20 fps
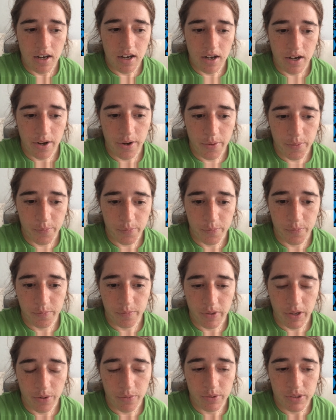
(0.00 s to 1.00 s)

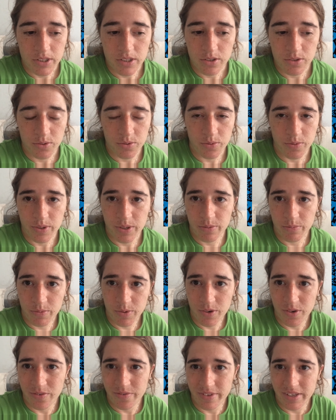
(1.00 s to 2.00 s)
I wanted to read
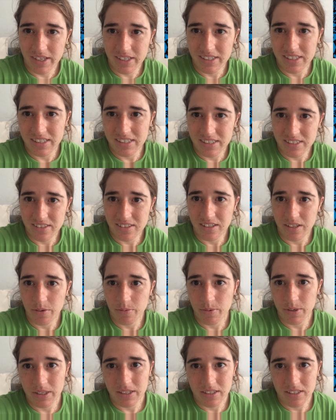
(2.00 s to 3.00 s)
more of that yesterday,
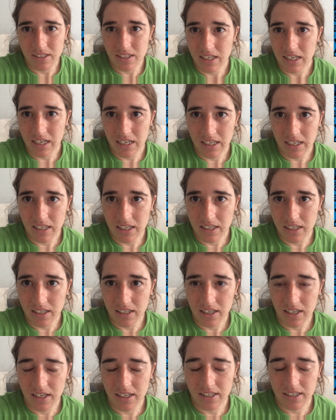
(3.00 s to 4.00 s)
but I
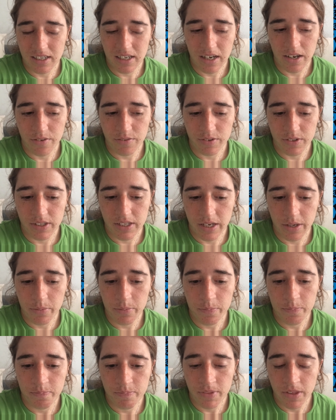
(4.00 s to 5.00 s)
didn't have the time.